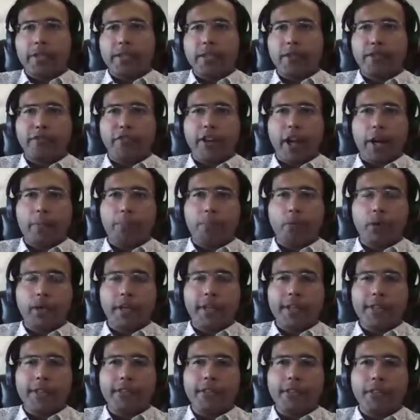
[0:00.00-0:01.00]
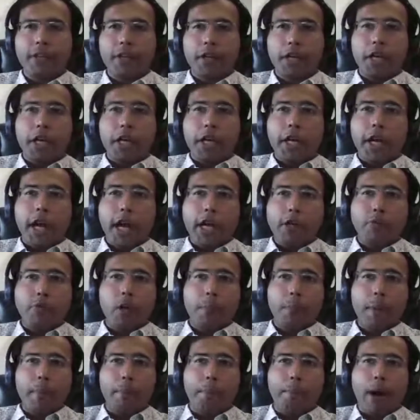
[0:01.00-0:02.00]
accept flat bookings, it
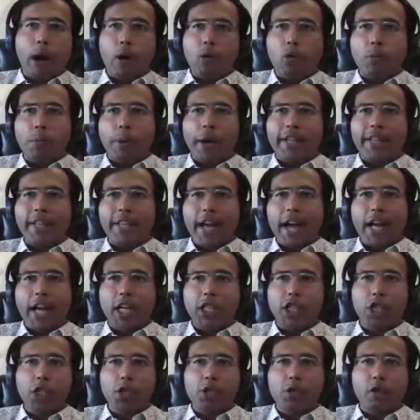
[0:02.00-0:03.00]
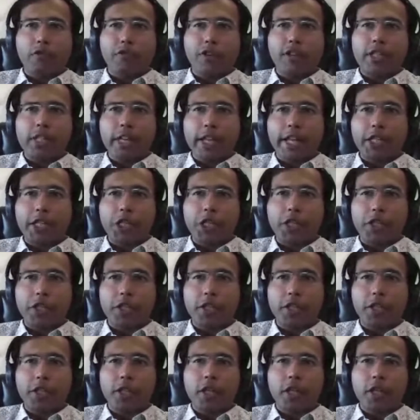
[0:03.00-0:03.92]
will be bound by the actions of its agent.